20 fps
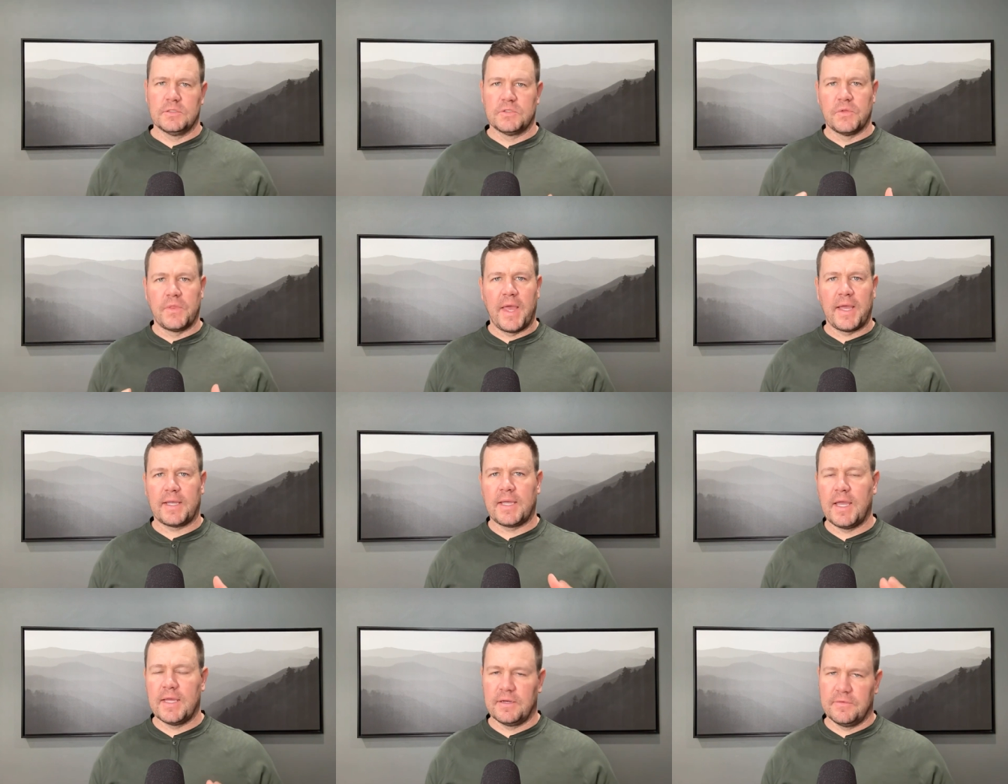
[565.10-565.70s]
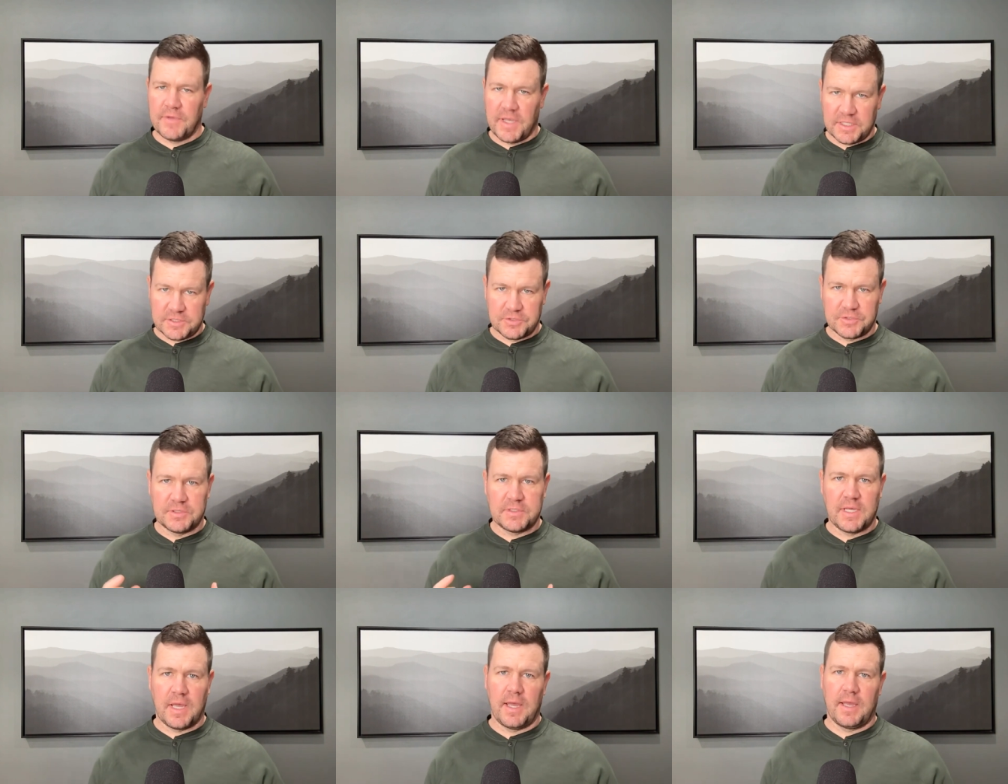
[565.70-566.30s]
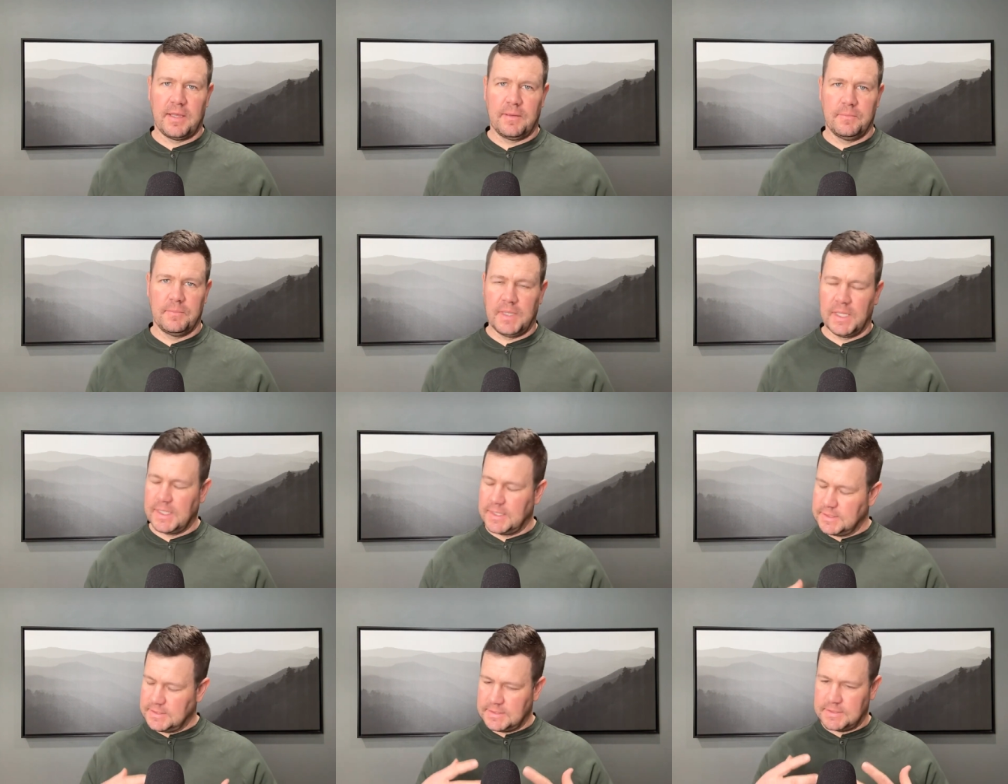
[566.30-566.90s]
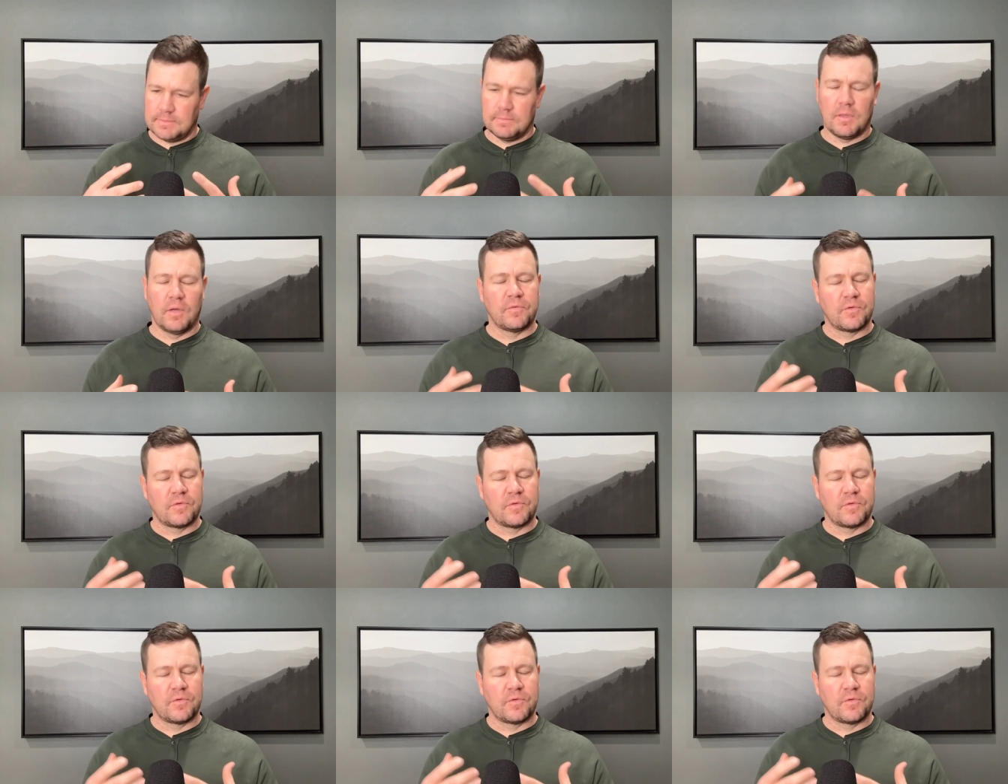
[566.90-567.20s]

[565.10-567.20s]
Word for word: So, that kind of extra time is,